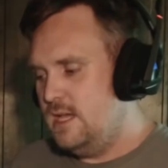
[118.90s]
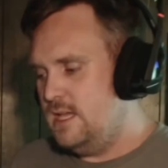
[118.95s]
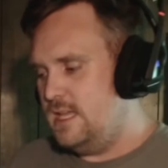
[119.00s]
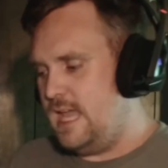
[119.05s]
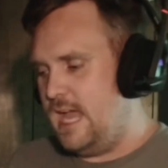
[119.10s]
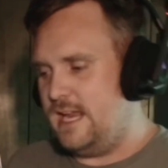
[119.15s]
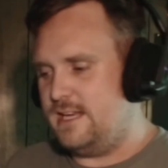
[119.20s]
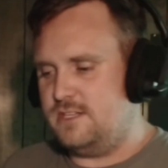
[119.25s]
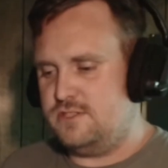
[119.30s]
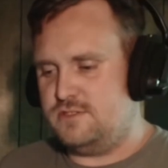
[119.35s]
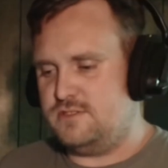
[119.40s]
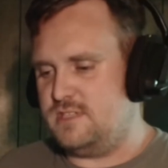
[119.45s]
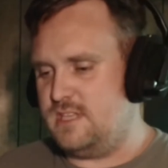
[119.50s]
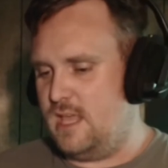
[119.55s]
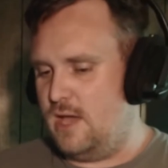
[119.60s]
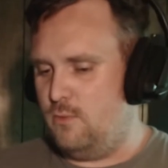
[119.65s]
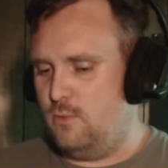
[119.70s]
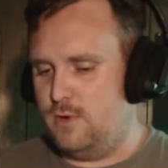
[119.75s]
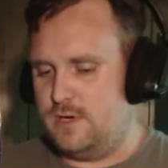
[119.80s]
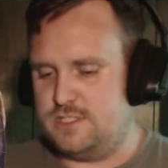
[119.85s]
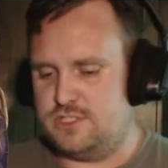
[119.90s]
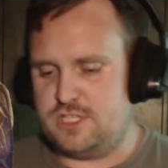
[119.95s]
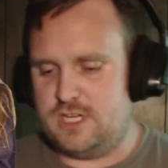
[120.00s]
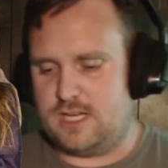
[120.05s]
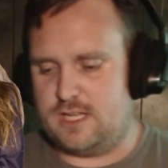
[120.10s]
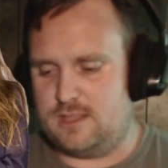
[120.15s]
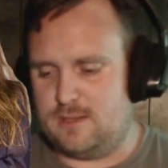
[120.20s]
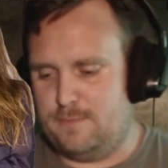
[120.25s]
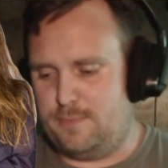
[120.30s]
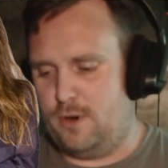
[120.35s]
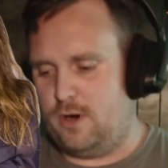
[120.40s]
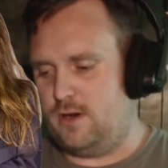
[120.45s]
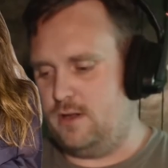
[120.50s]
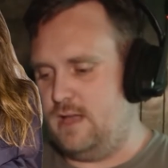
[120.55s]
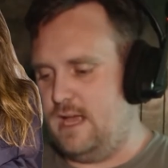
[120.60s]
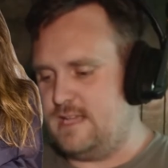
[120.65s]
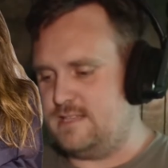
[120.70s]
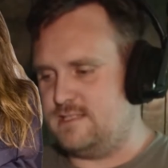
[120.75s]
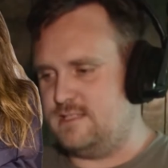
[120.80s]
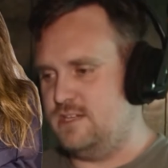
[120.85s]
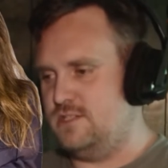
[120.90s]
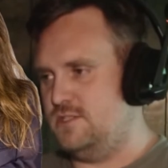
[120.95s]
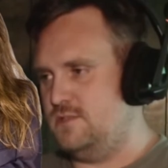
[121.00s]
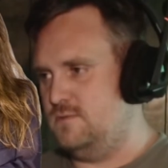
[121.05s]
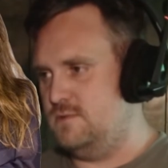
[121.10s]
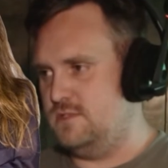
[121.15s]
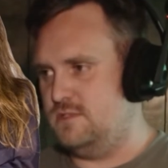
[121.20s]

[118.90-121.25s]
yeah, did you see that one chick at the bar last night? She was